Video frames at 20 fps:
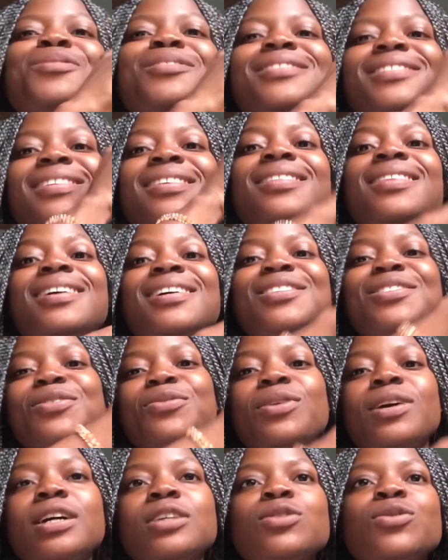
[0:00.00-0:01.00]
did that
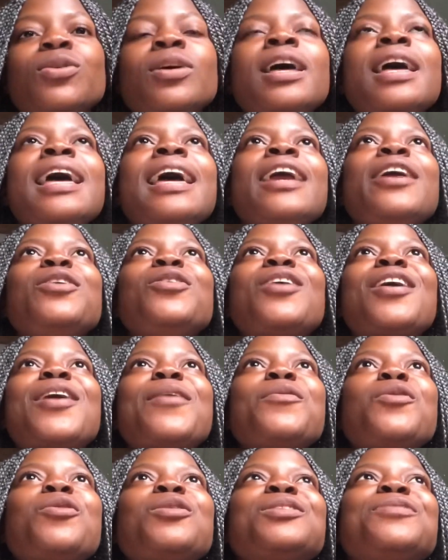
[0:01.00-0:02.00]
to her. So you know
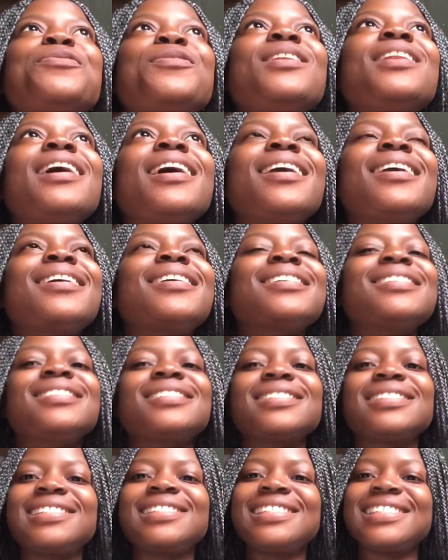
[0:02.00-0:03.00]
how we always feel like
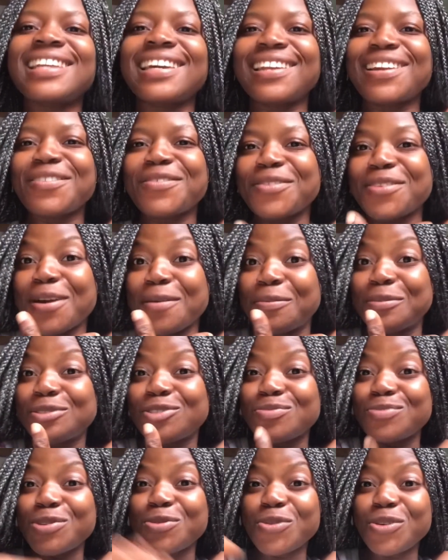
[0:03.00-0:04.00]
things like that will not happen
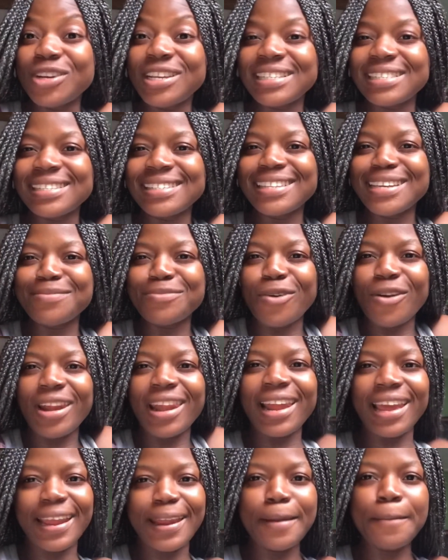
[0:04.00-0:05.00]
to me. We always see them
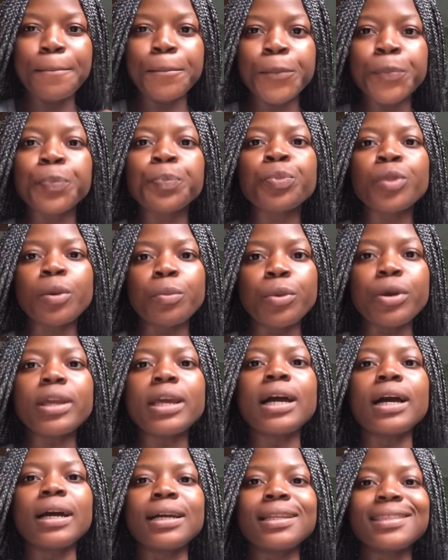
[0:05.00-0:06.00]
online, but
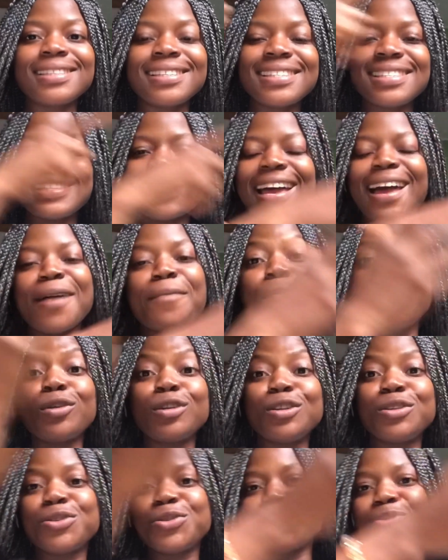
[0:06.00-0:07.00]
yeah, this
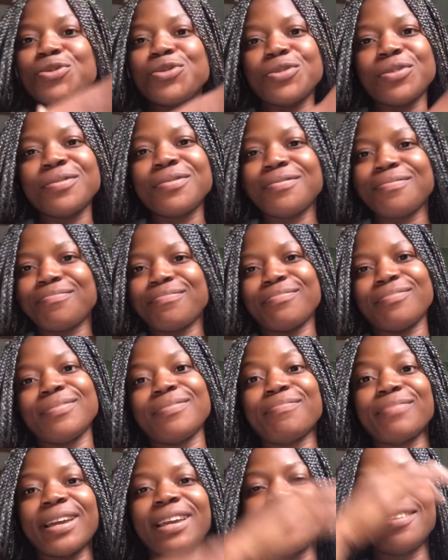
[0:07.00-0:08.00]
happens to
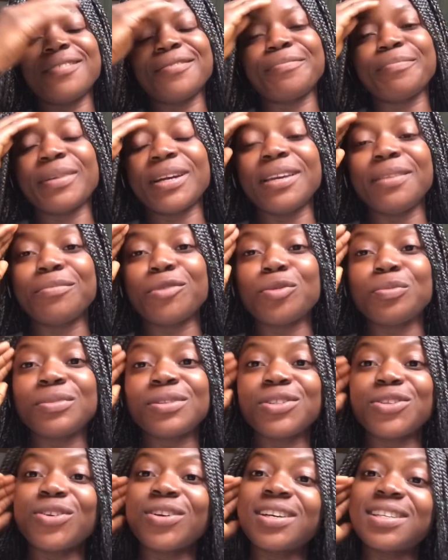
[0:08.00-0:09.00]
my
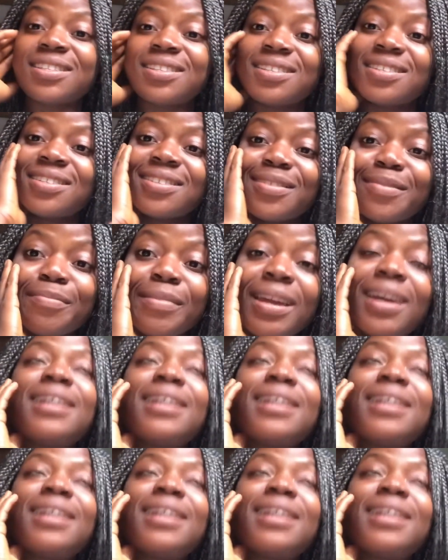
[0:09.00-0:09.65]
mom's younger sister, my